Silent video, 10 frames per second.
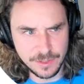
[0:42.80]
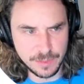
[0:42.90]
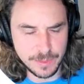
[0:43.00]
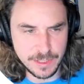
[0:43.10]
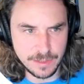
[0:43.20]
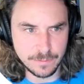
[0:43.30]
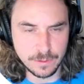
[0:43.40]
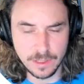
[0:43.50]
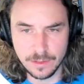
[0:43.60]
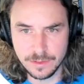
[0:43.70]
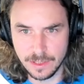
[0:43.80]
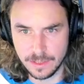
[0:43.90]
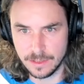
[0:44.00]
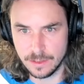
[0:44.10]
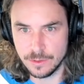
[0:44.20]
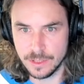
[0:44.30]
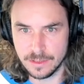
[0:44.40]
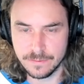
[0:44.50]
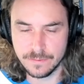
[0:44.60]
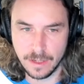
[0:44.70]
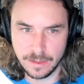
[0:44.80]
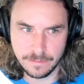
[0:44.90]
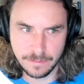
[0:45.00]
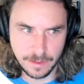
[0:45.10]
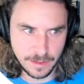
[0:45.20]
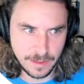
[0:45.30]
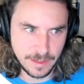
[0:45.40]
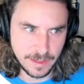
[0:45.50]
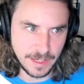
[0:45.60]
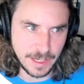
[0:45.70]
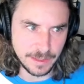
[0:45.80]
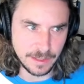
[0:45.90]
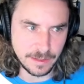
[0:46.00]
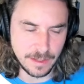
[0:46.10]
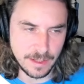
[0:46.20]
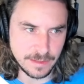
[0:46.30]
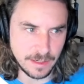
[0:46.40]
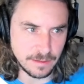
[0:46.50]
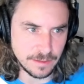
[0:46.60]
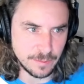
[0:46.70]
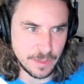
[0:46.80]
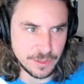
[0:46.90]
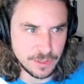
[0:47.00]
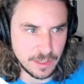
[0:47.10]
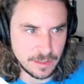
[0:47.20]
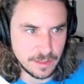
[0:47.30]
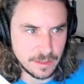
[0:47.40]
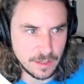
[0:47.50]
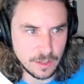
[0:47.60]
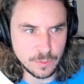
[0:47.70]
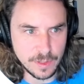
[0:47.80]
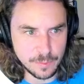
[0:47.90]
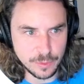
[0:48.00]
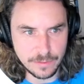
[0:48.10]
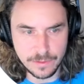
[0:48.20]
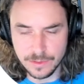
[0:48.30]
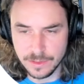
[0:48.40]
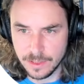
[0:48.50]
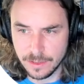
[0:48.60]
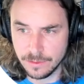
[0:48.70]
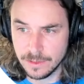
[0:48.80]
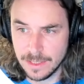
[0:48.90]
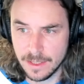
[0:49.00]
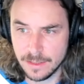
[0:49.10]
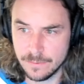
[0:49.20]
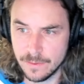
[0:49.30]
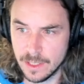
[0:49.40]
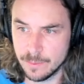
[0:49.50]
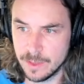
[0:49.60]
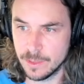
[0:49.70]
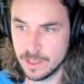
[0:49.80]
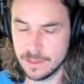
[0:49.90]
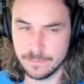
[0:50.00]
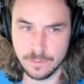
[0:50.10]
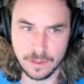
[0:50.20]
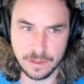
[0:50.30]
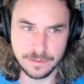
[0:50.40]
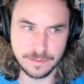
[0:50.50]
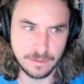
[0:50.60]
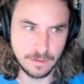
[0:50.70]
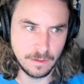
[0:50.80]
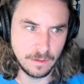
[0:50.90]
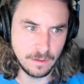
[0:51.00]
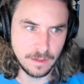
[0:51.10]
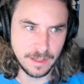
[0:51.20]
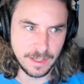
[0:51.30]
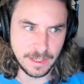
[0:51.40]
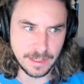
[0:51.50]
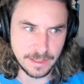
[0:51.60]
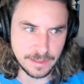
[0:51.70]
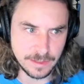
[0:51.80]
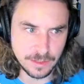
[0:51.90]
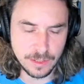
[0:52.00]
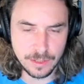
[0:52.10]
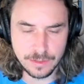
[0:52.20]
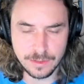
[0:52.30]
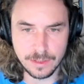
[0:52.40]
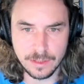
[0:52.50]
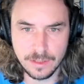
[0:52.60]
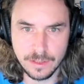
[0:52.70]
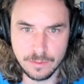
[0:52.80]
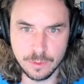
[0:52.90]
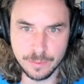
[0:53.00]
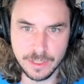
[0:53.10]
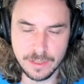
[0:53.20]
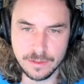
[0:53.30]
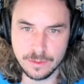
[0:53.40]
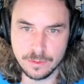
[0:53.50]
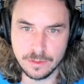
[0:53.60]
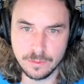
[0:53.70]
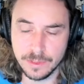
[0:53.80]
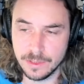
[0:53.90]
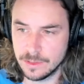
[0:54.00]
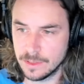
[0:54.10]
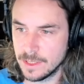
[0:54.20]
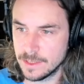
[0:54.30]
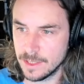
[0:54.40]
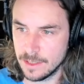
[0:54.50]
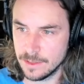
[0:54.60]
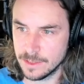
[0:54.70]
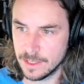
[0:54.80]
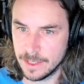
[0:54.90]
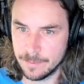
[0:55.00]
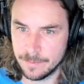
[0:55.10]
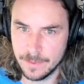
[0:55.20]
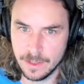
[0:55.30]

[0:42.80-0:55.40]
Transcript: GPT-4o is going to do just fine. And then, as I already mentioned, o1-preview is going to create that development plan for us. And Cursor will be the tool we're using the entire time